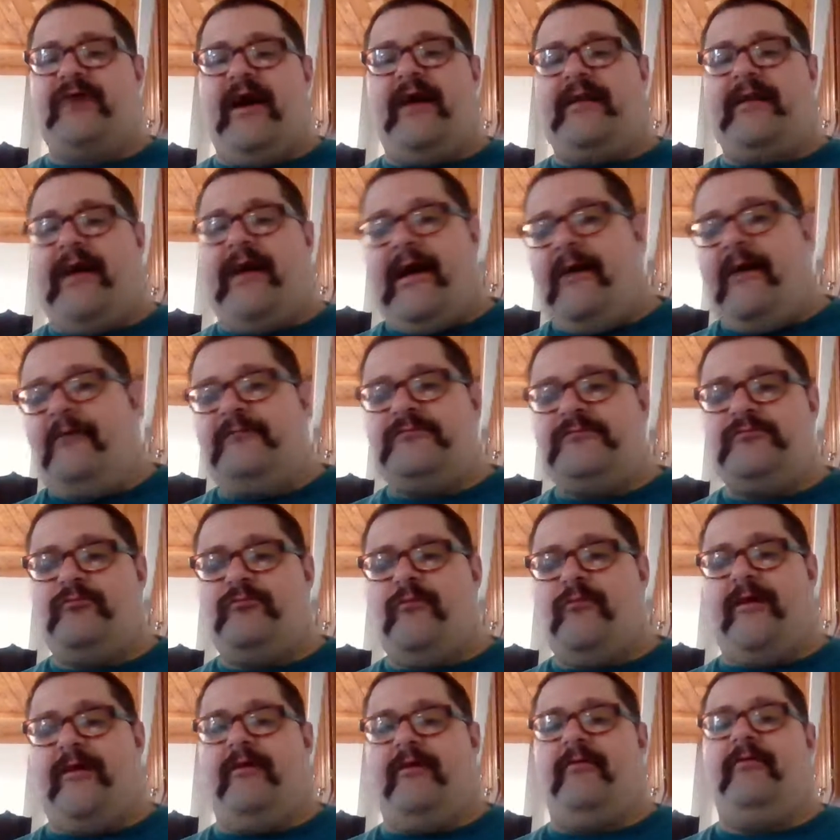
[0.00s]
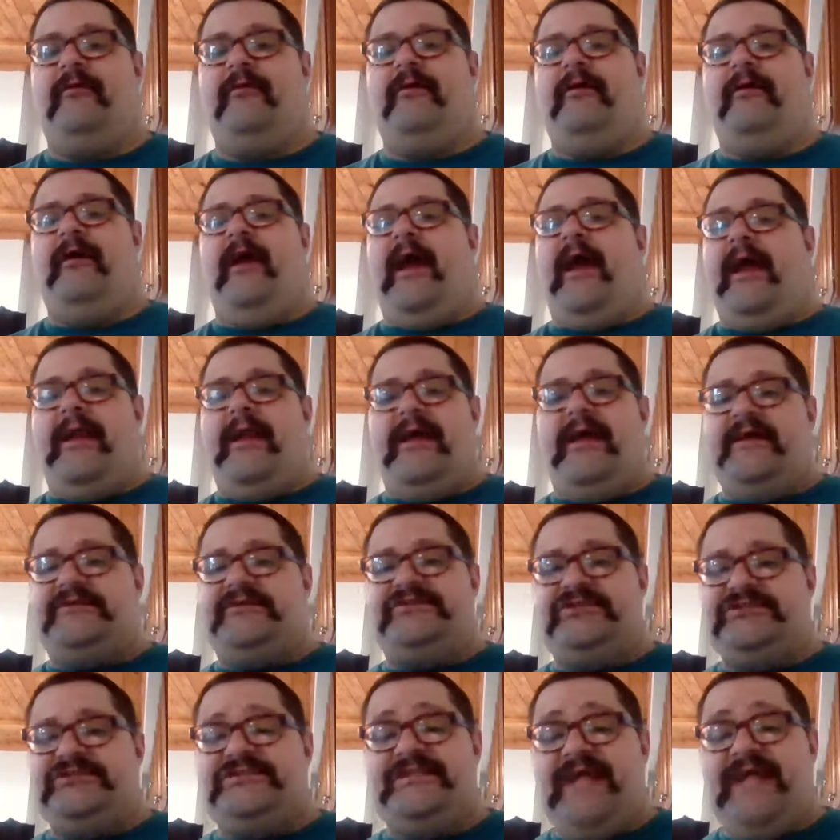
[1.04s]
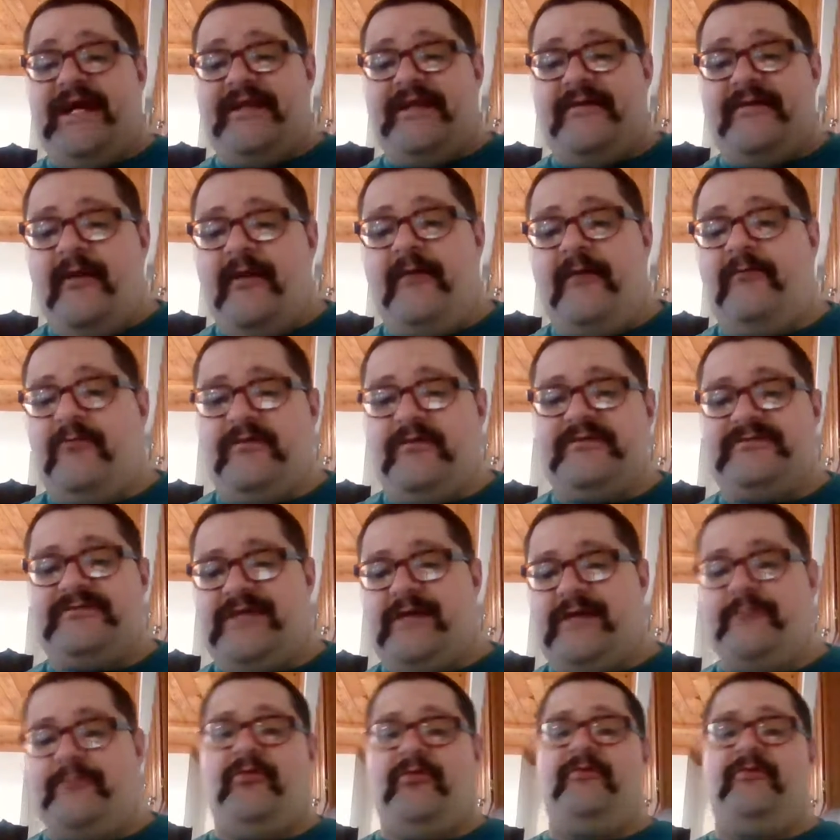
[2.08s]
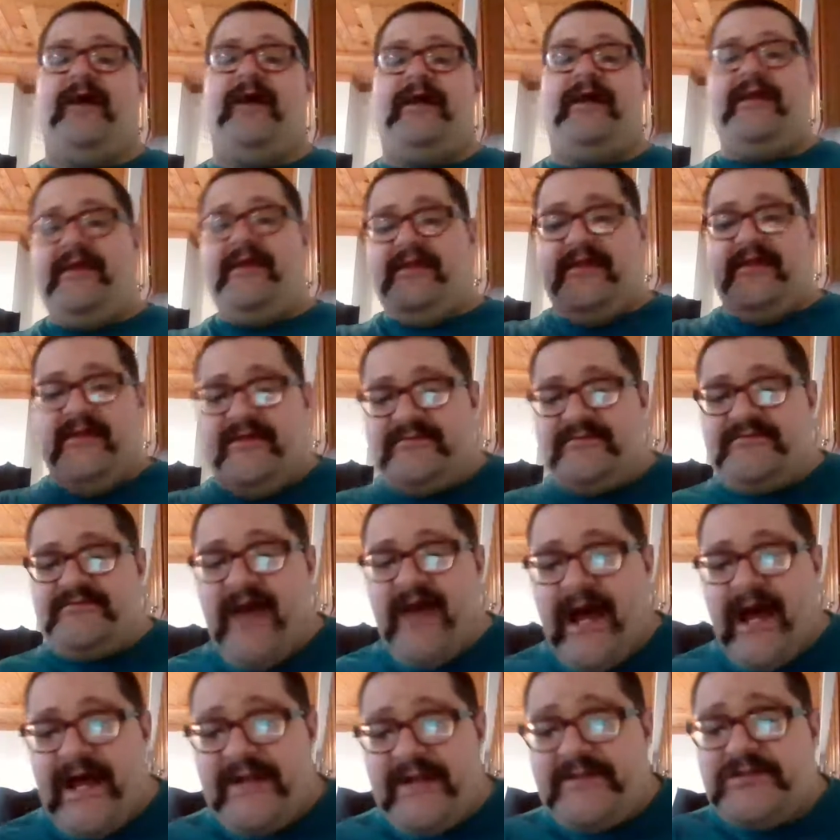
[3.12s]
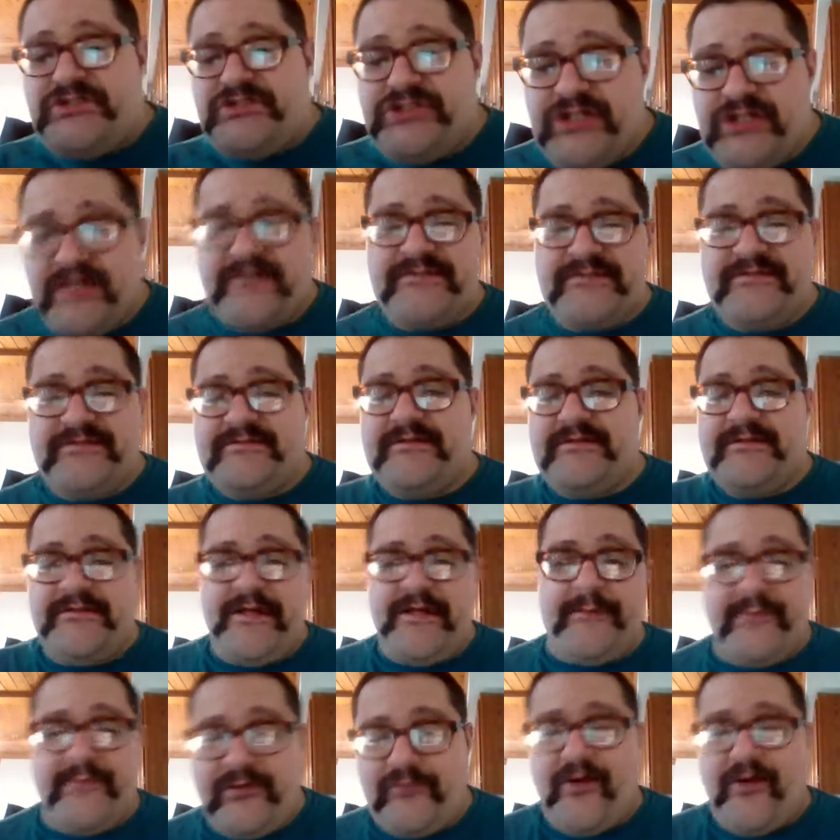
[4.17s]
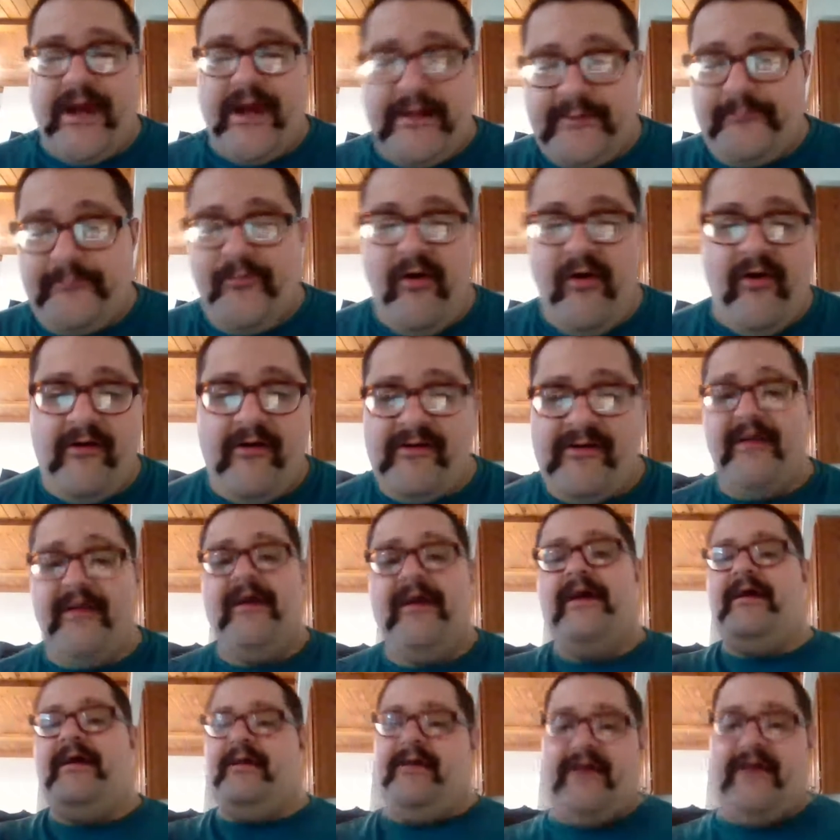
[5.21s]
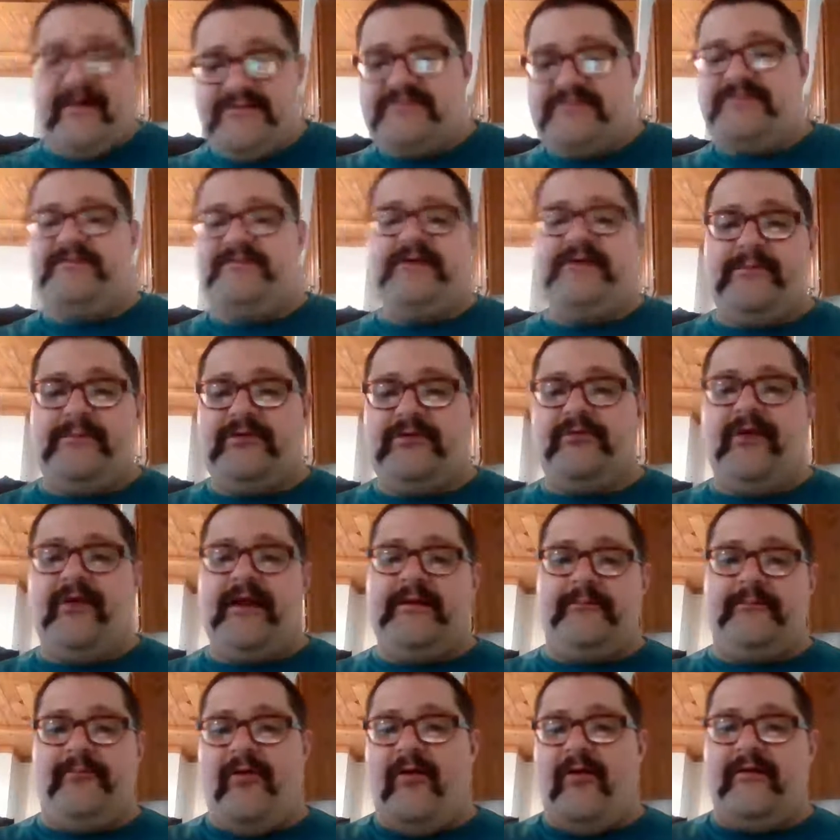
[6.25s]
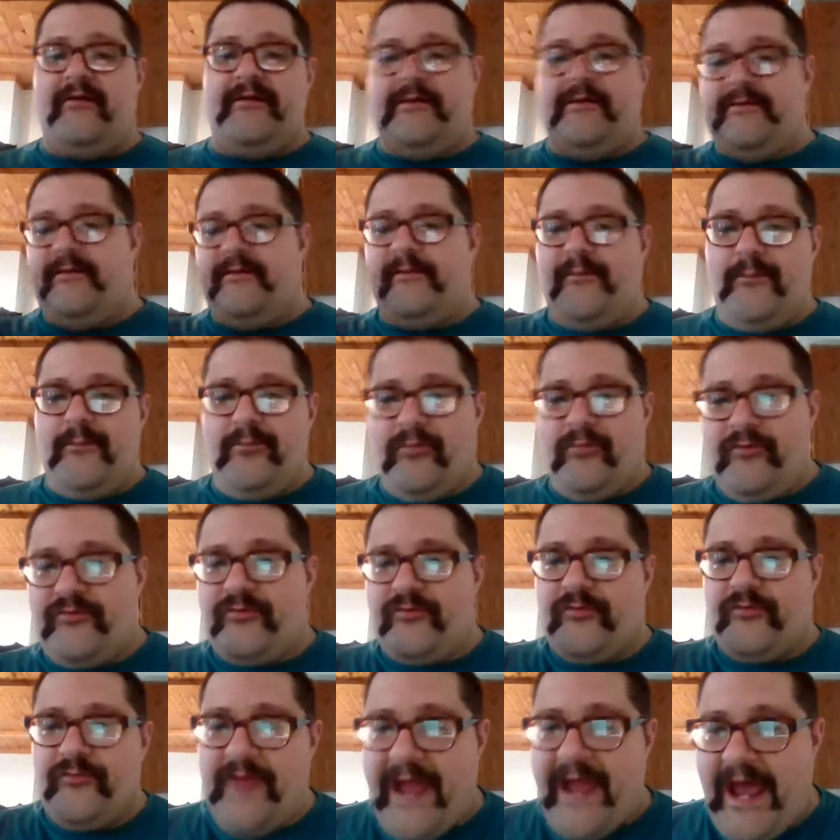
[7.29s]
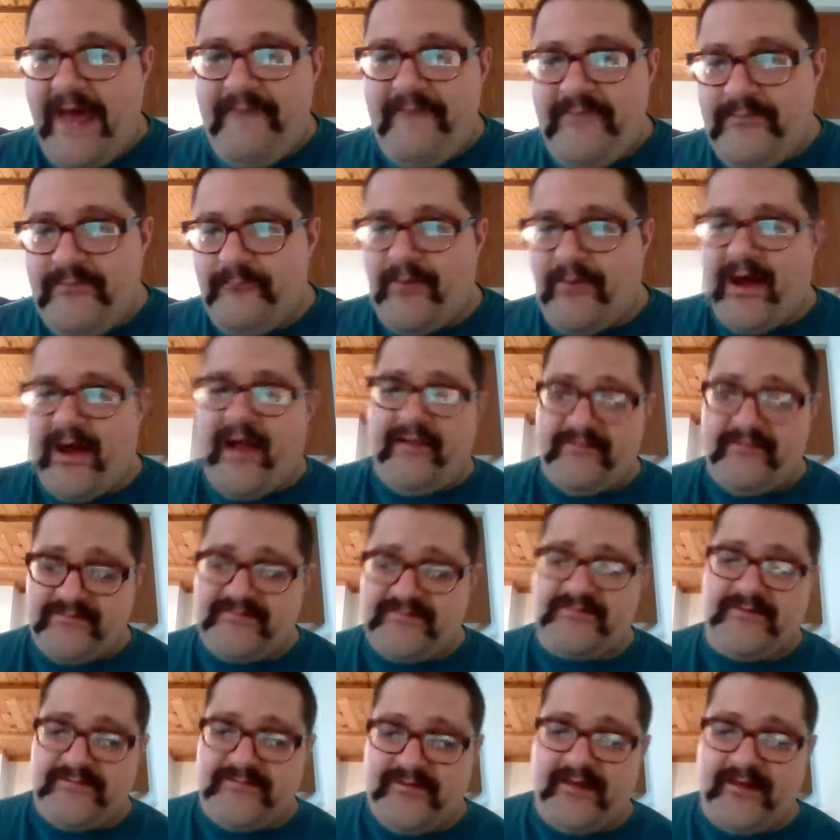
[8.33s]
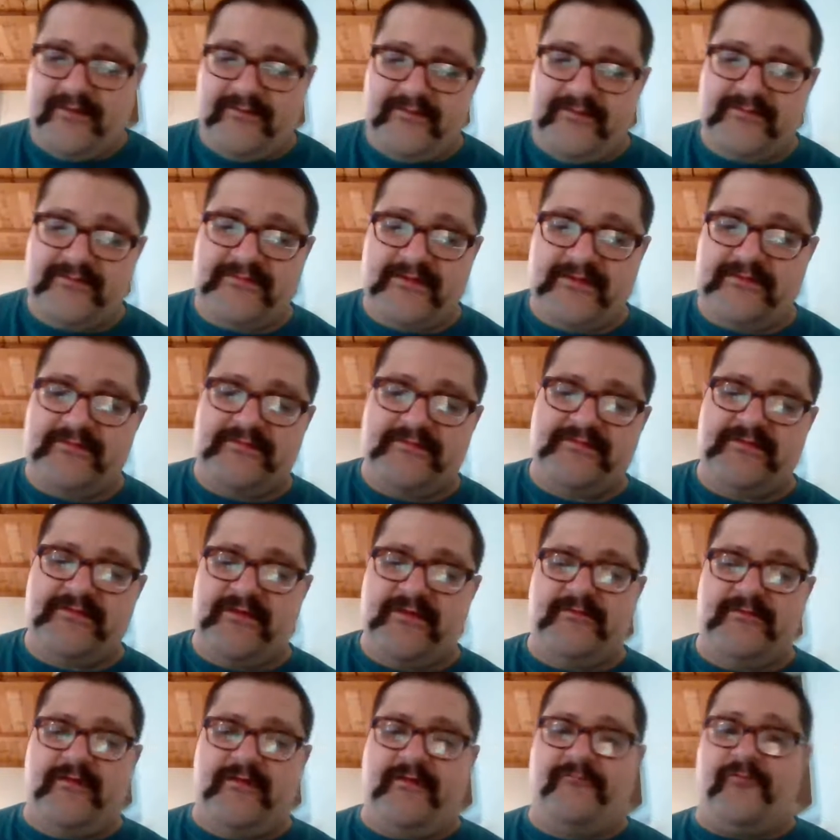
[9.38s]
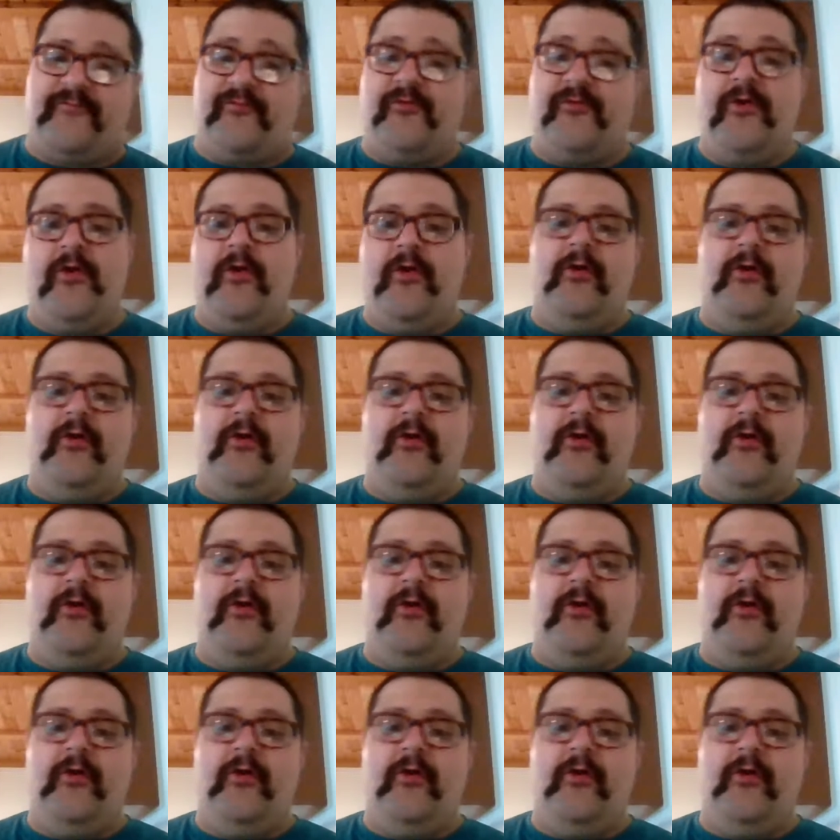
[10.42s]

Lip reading: on elsewhere, and it's just yet another example that it is not just the Democratic Party. Yes, the Democratic Party and the liberals are having policies like this at the state level,